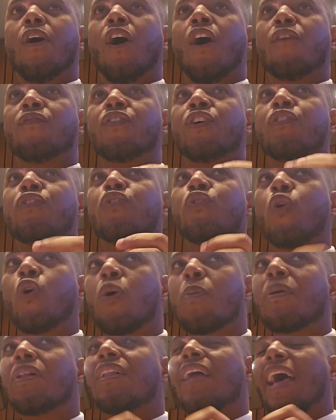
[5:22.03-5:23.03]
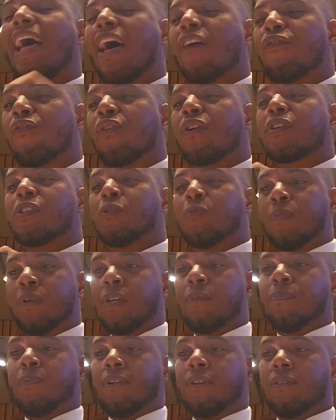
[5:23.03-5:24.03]
of the normal average
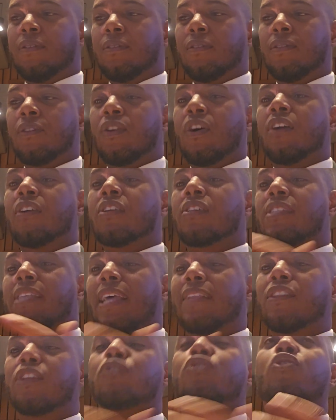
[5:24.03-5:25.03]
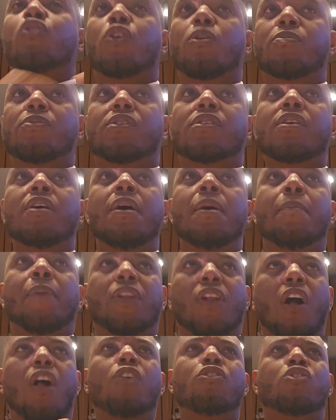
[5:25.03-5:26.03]
people, to understand the terms,
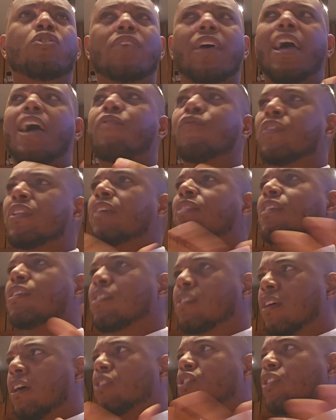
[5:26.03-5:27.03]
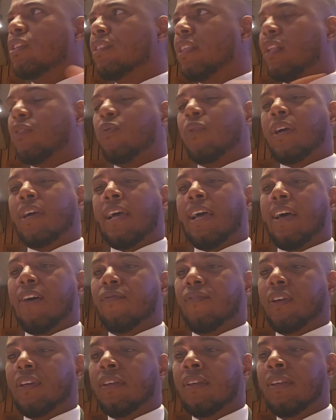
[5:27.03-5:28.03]
but also the everyday discussion that we're
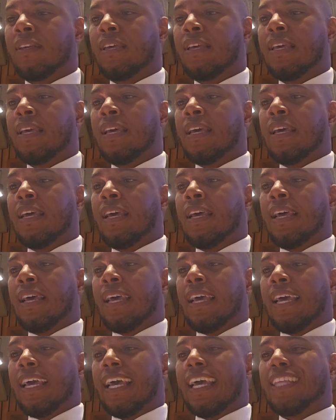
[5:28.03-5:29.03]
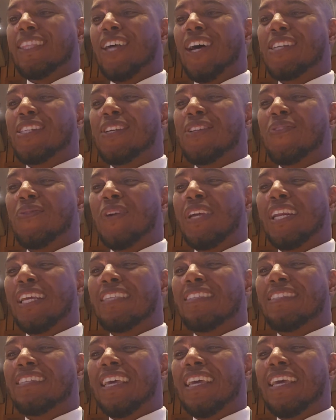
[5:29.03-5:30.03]
having, it doesn't
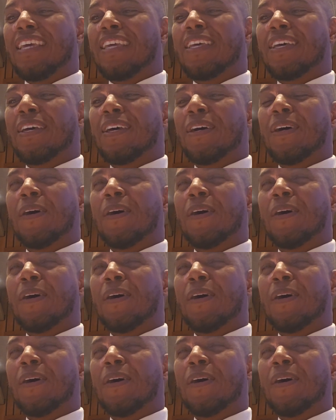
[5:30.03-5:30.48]
really take